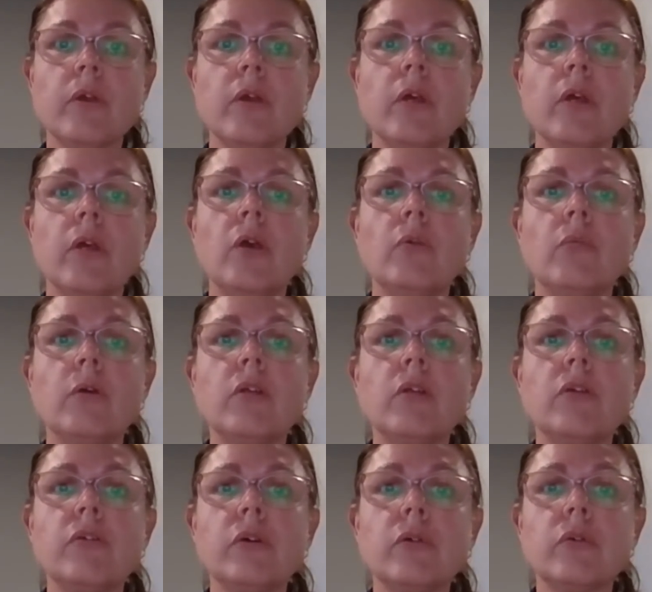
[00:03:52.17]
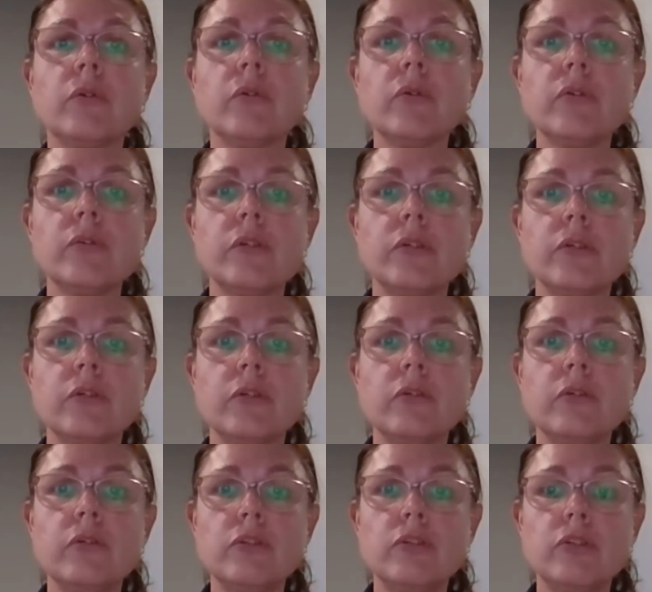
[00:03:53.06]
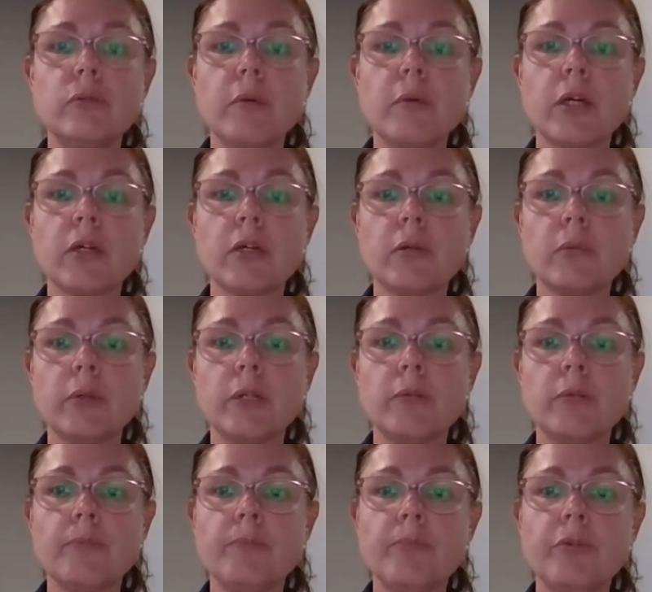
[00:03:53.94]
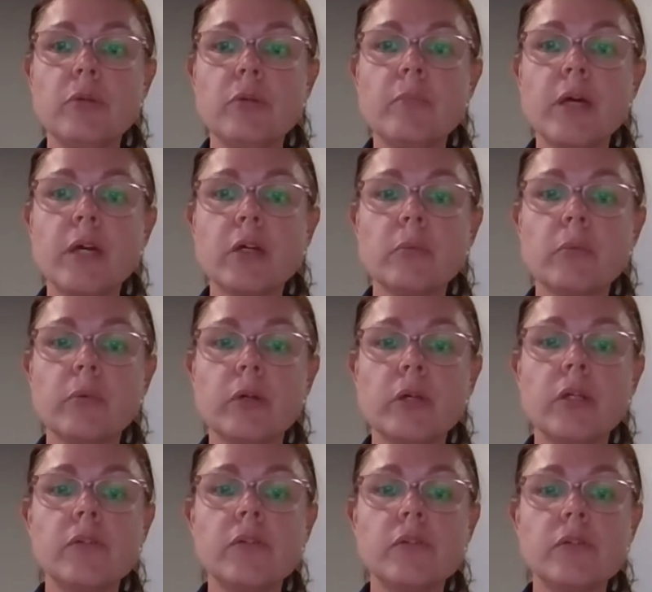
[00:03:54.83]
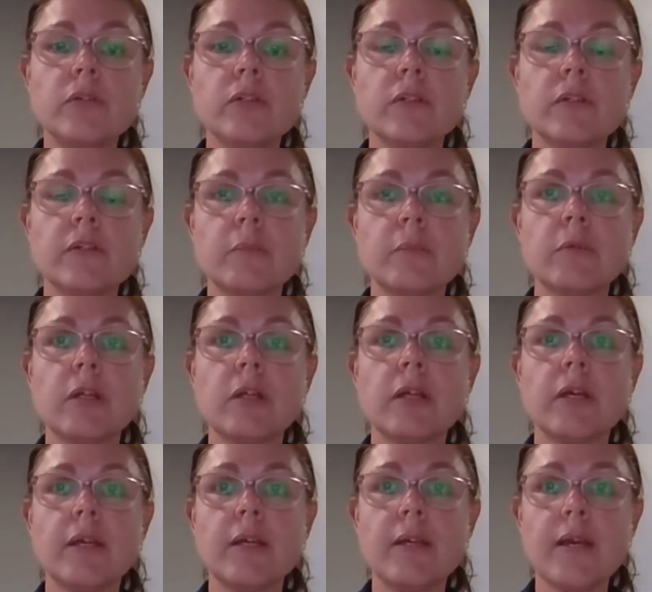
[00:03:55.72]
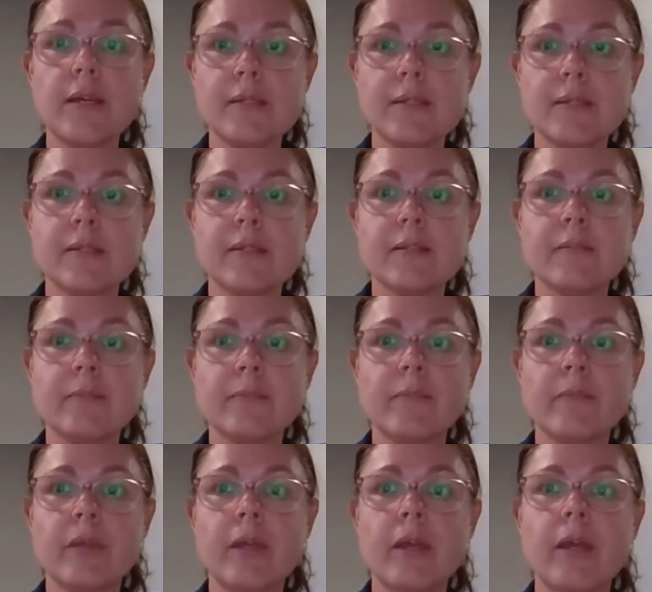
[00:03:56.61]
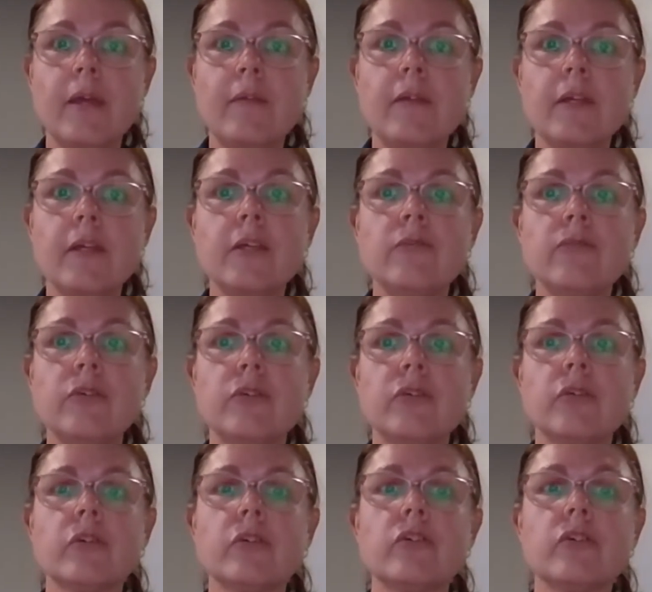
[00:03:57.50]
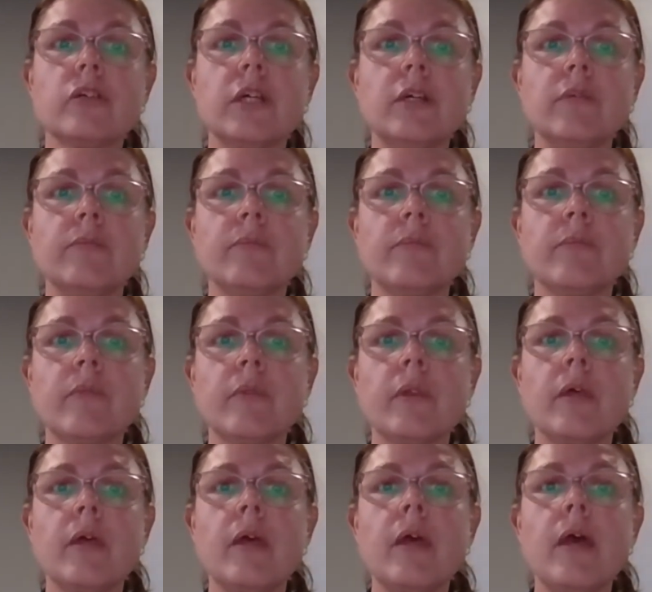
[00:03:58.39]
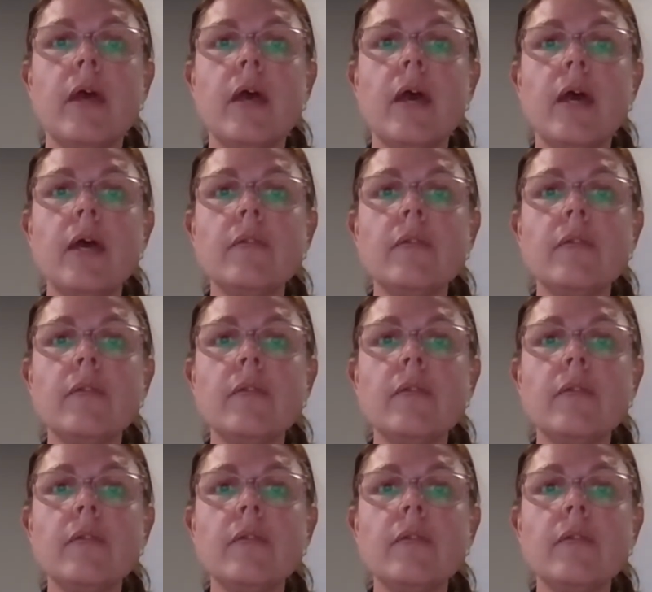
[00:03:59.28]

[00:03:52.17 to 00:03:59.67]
When your dog looks at you, use your marker word. Your marker word is usually something like, yes, and then give your dog a treat. At this